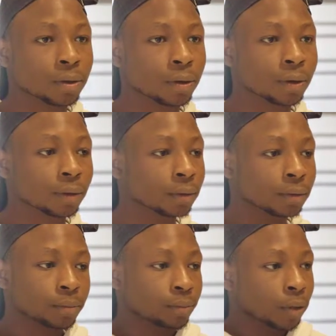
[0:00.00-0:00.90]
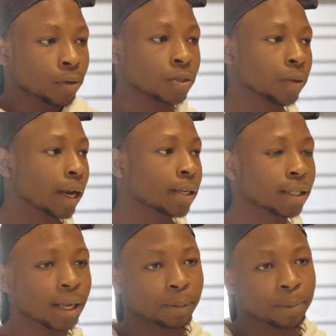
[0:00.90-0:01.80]
know, because you can't
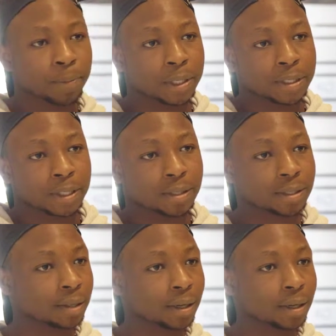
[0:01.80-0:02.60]
start up a business.